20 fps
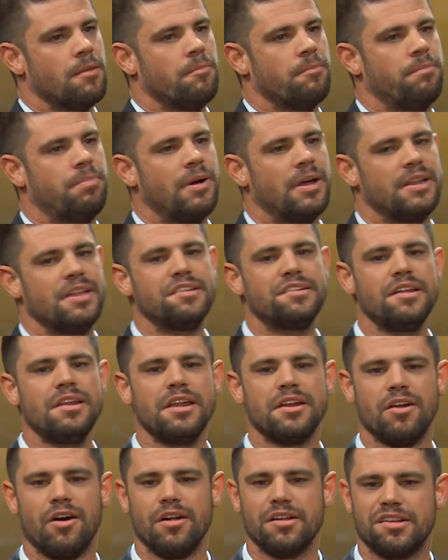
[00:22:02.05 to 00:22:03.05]
But
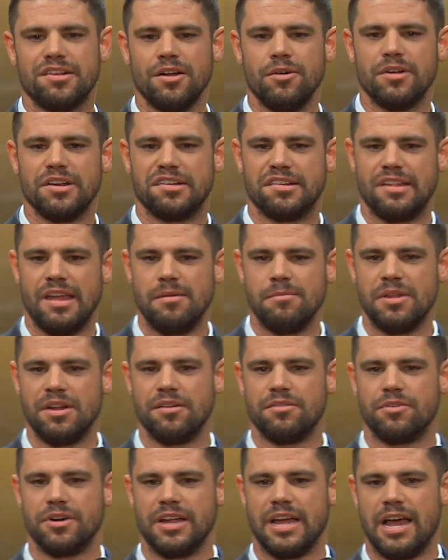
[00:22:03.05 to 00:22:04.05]
isn't it also a
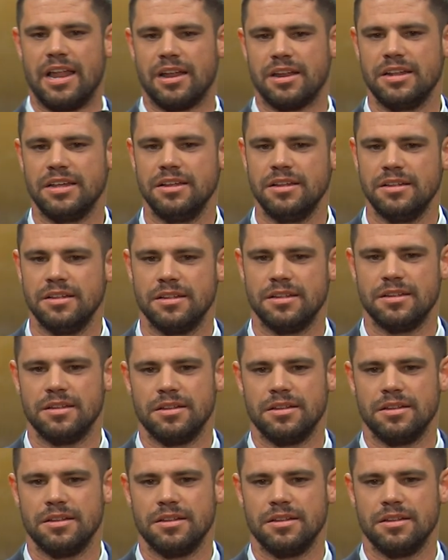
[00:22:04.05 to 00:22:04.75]
statement of reality